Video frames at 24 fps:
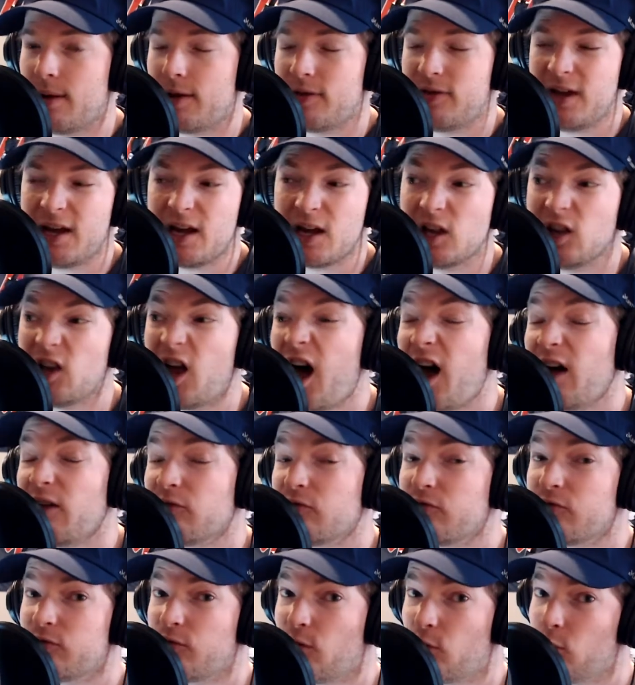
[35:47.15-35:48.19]
I think a lot
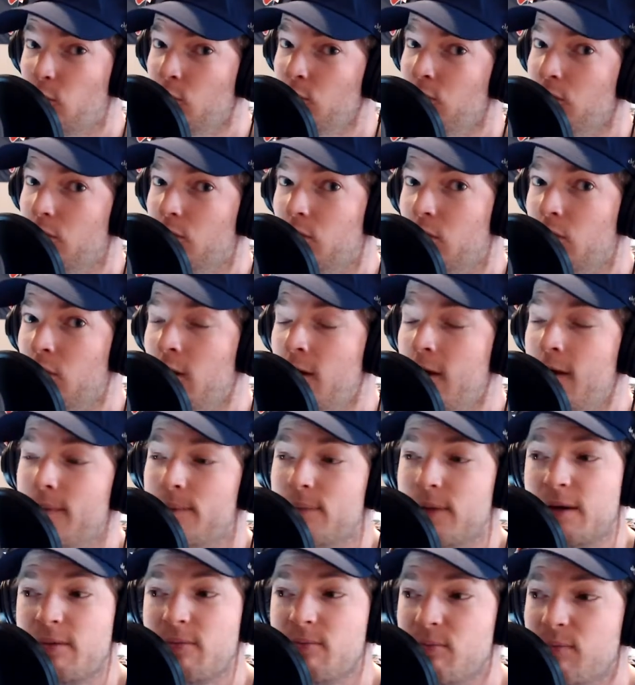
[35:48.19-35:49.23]
further
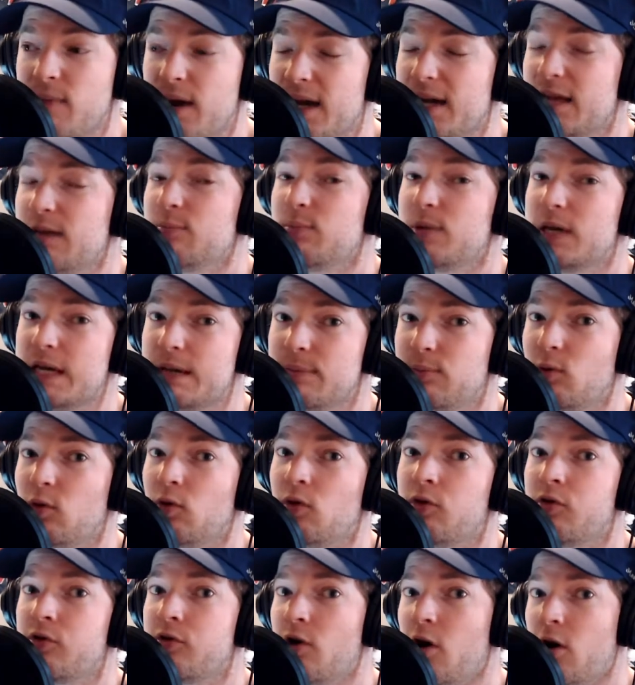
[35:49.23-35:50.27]
than many people
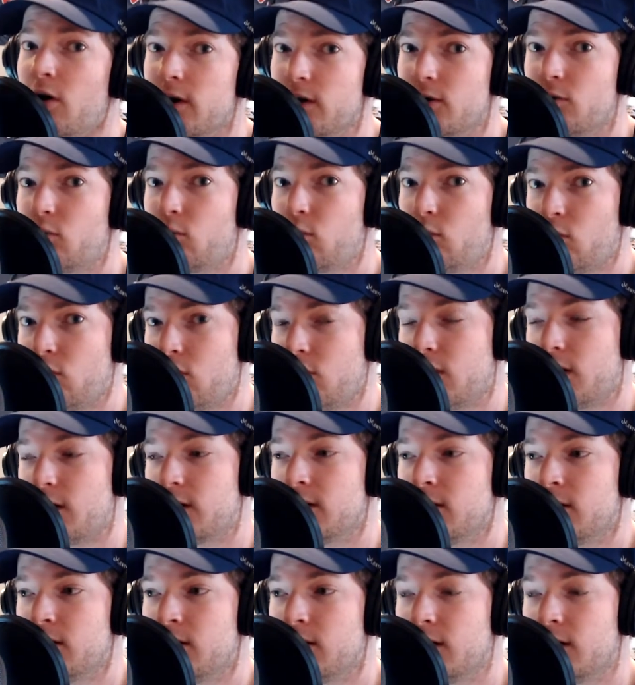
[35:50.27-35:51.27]
thought it would,